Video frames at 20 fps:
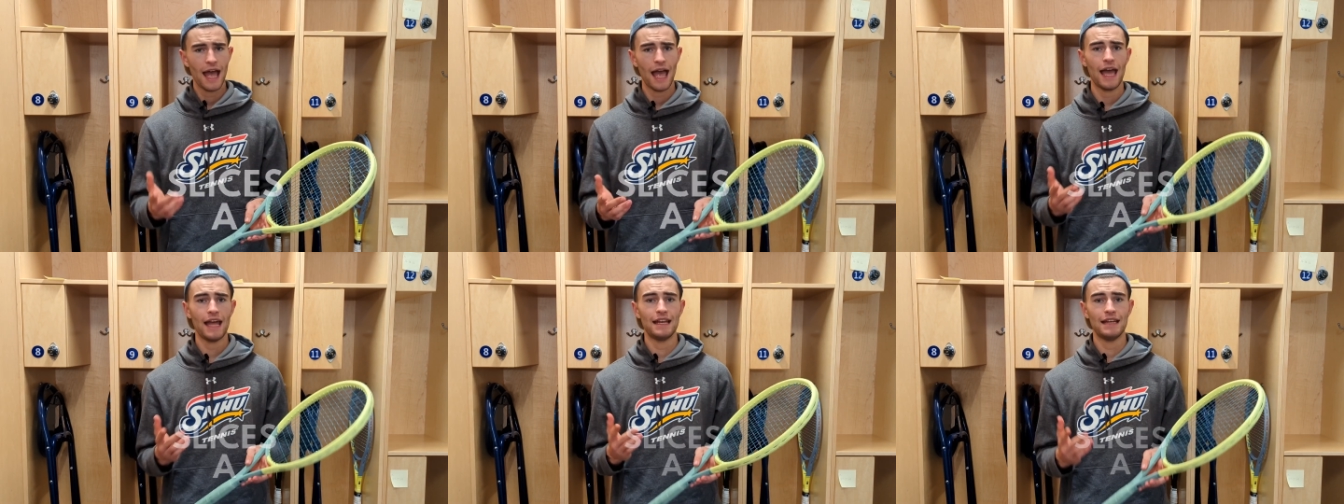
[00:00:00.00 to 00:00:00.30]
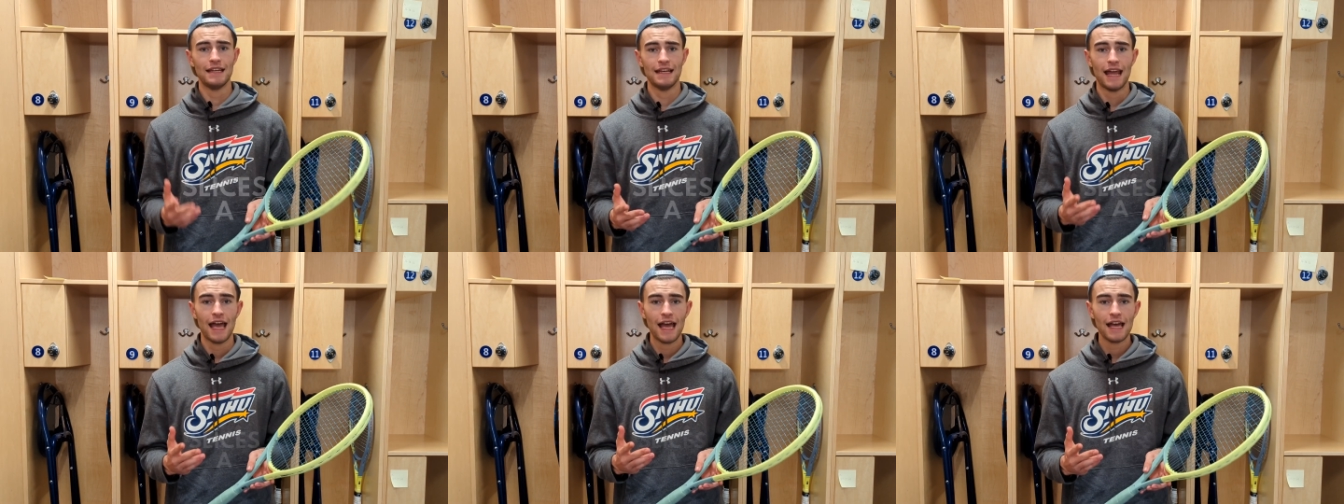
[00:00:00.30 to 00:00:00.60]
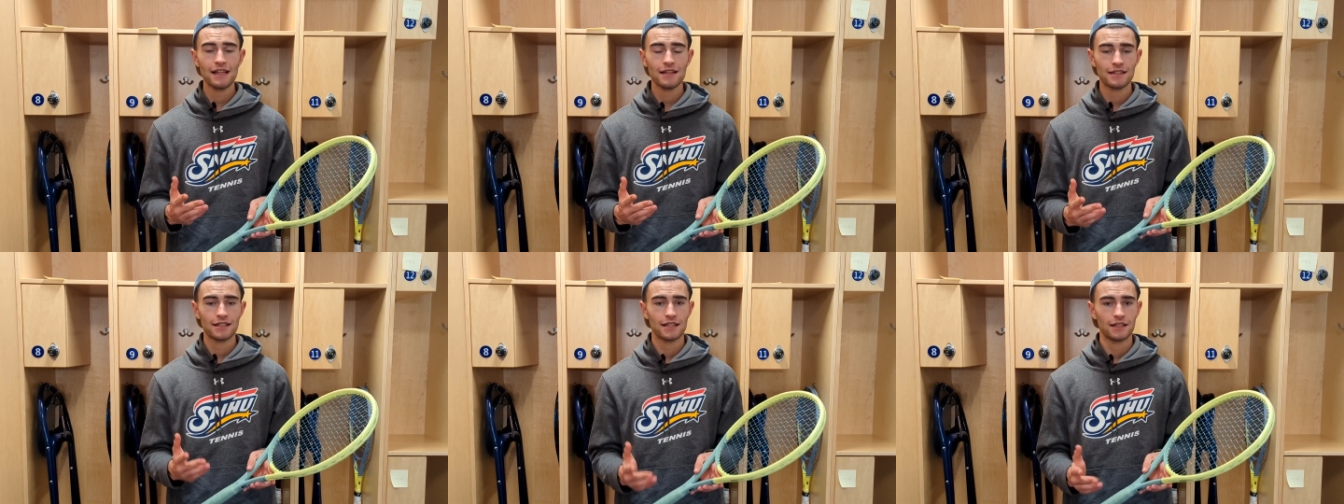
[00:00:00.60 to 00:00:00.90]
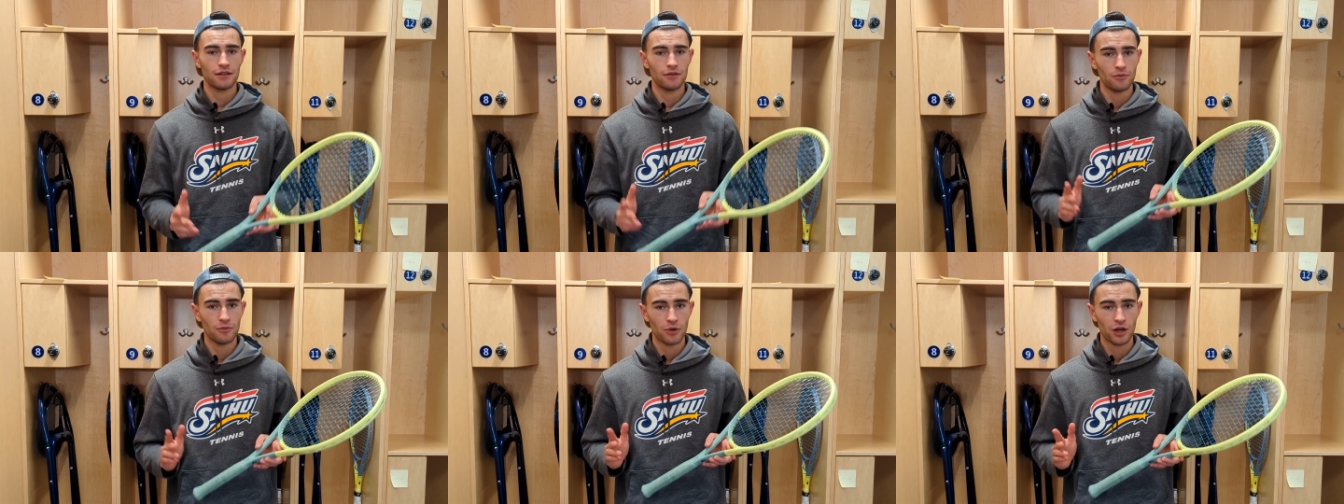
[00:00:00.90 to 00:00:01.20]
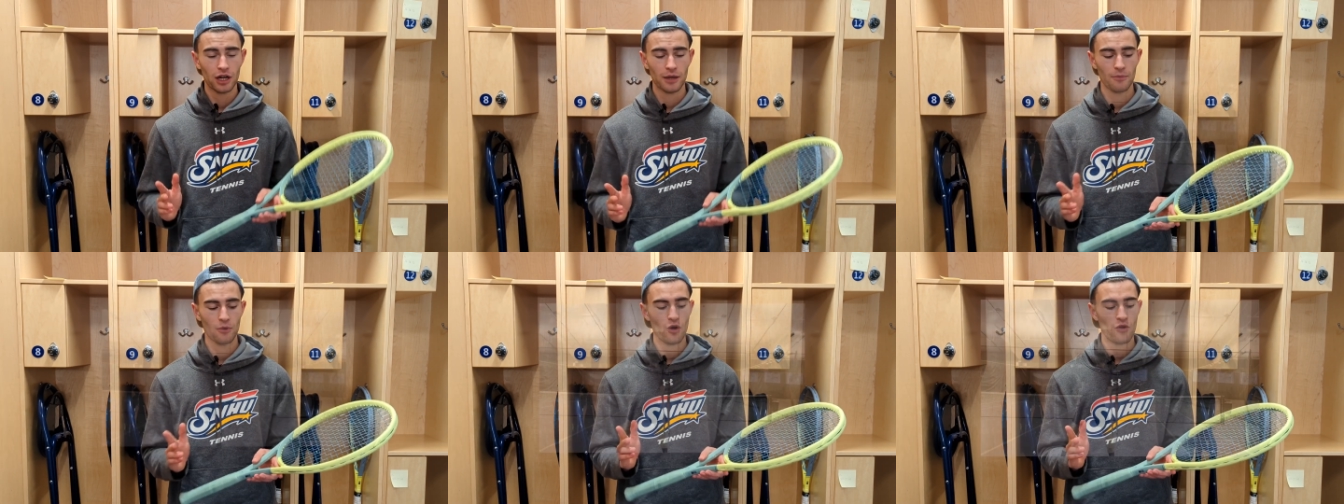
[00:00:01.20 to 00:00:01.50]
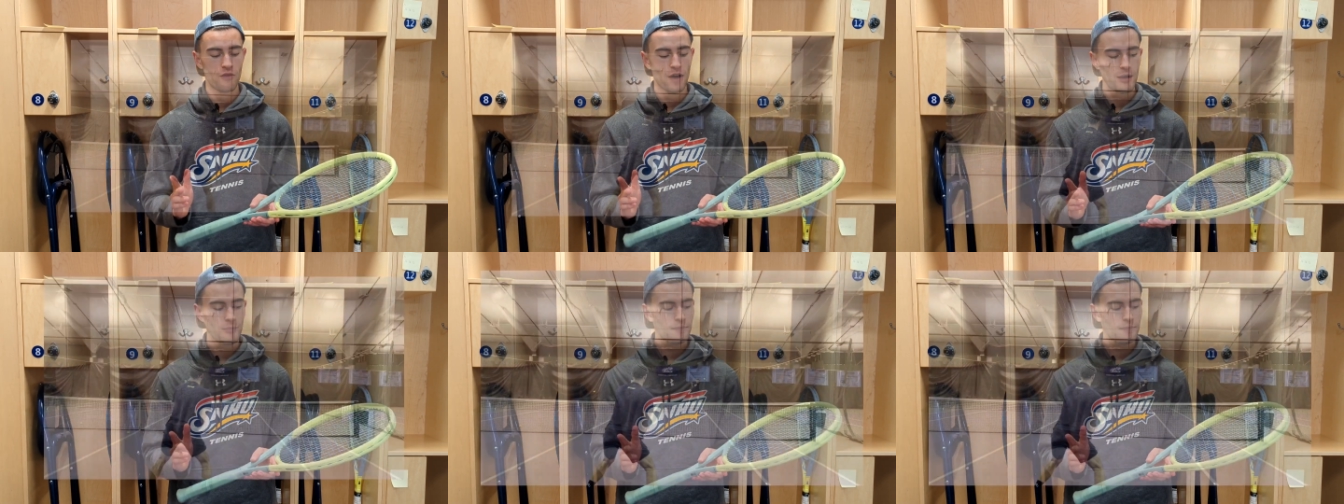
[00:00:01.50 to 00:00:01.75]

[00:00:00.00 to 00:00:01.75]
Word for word: At net, we're gonna move